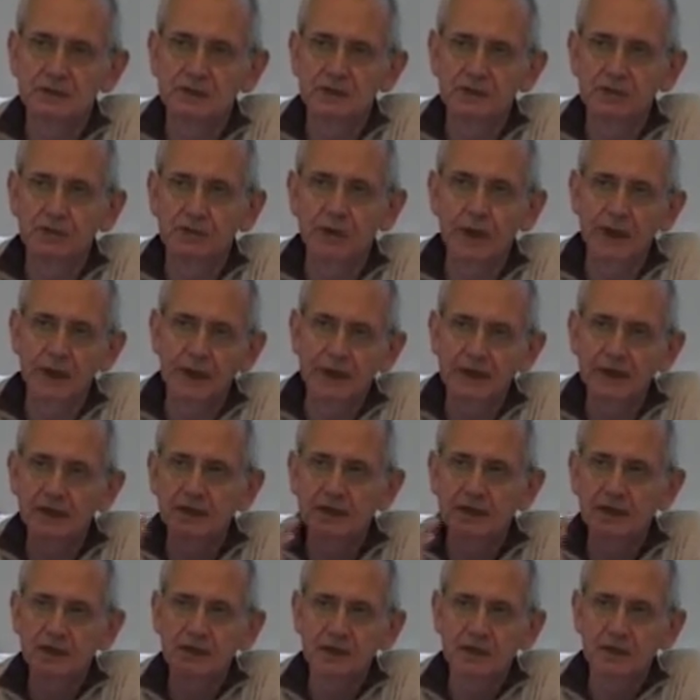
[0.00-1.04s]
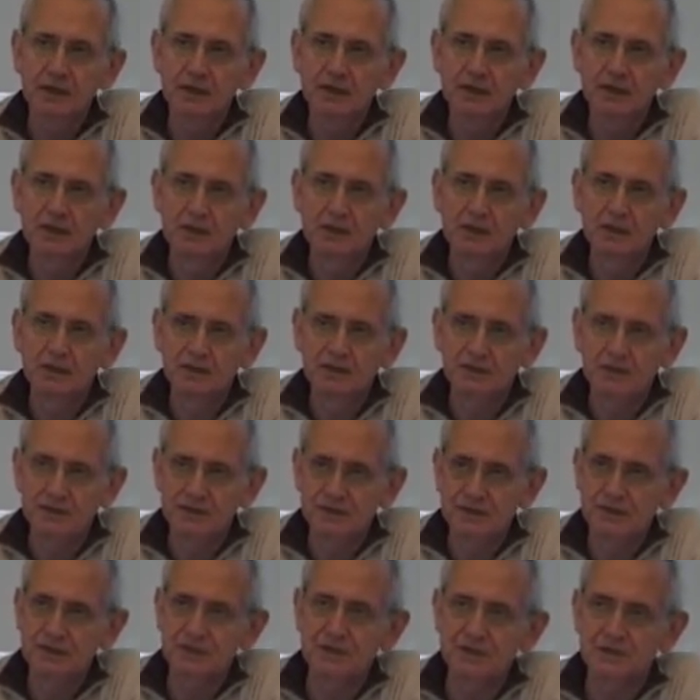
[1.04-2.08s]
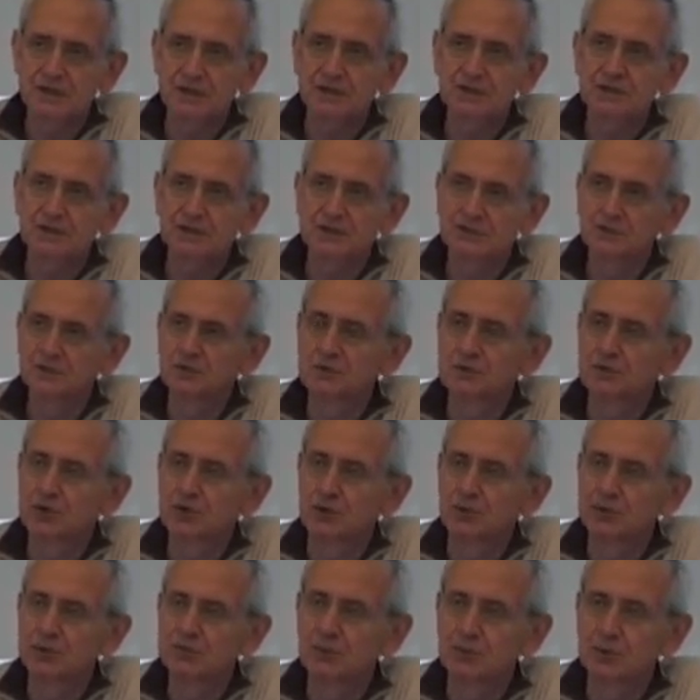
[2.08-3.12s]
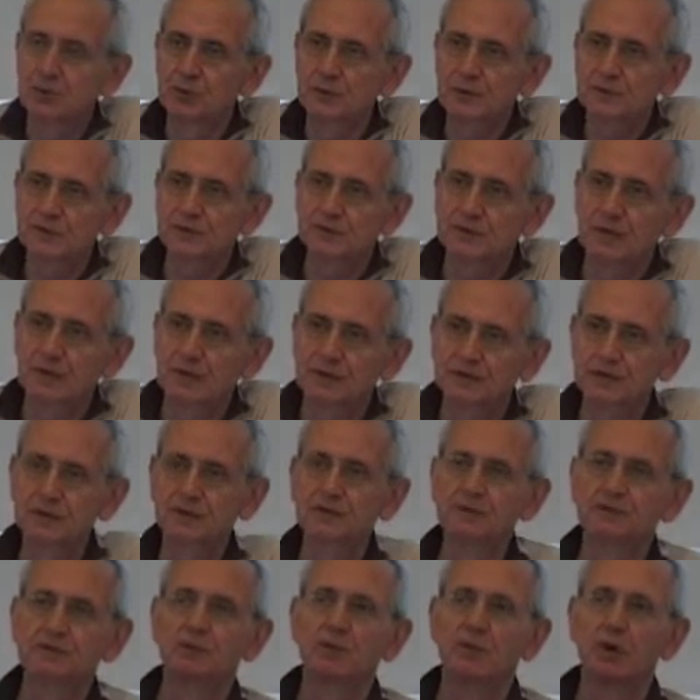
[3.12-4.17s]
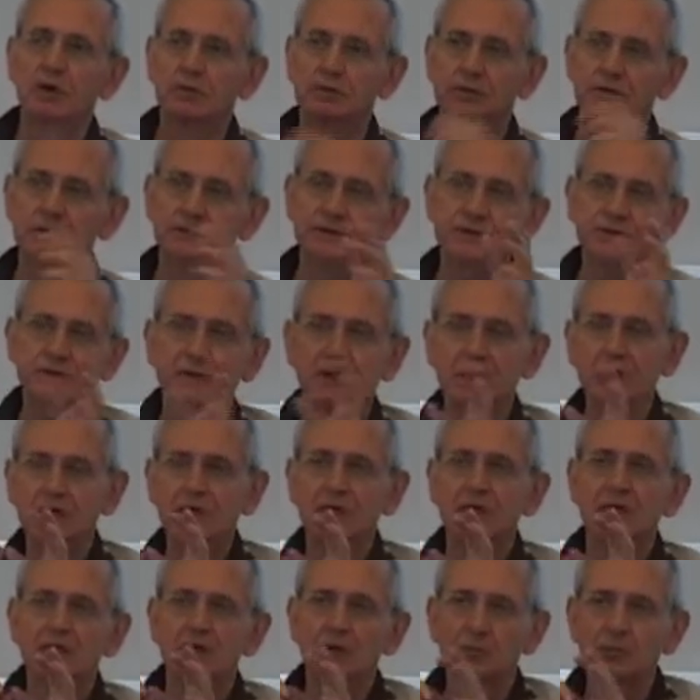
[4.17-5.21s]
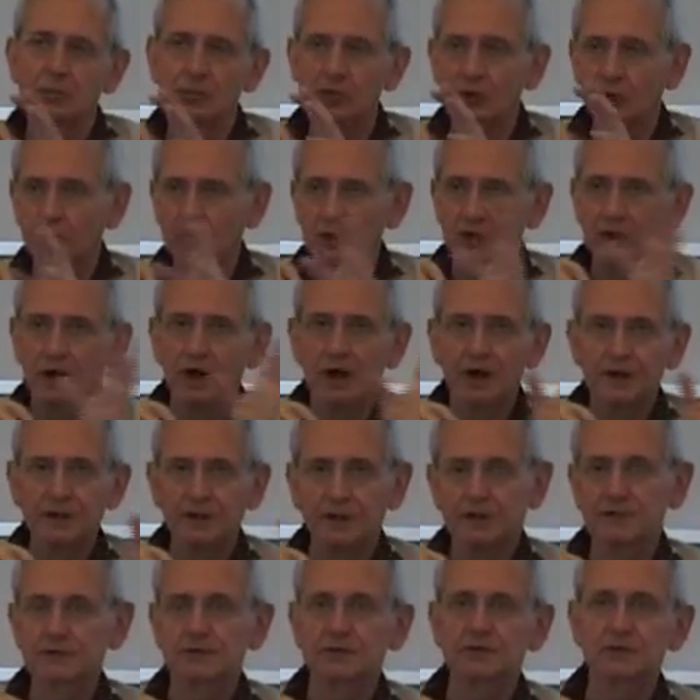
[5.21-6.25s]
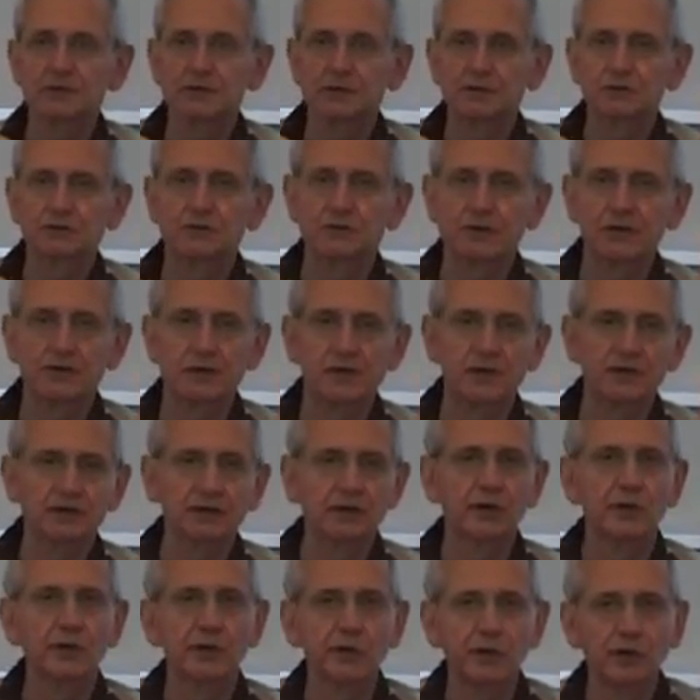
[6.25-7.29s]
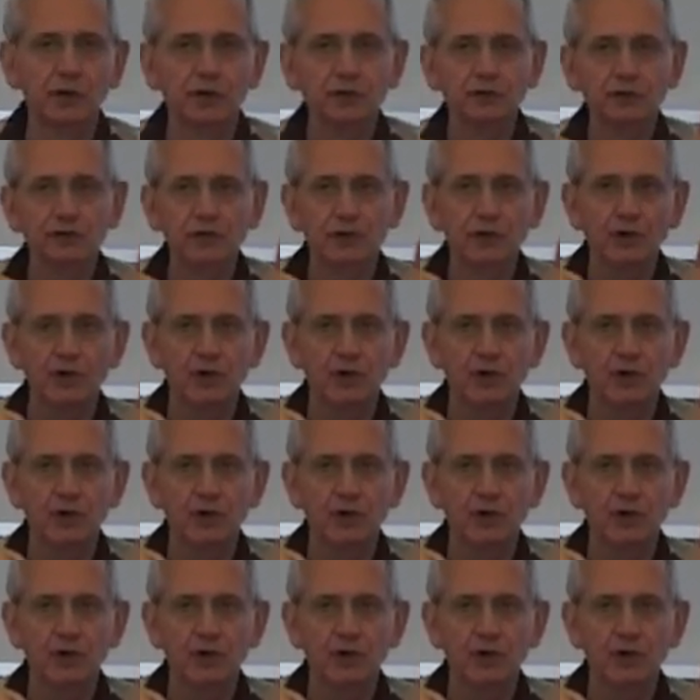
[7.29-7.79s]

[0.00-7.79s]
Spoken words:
a vague, a fuzzy distinction of purposeful activity models belonging either to a category of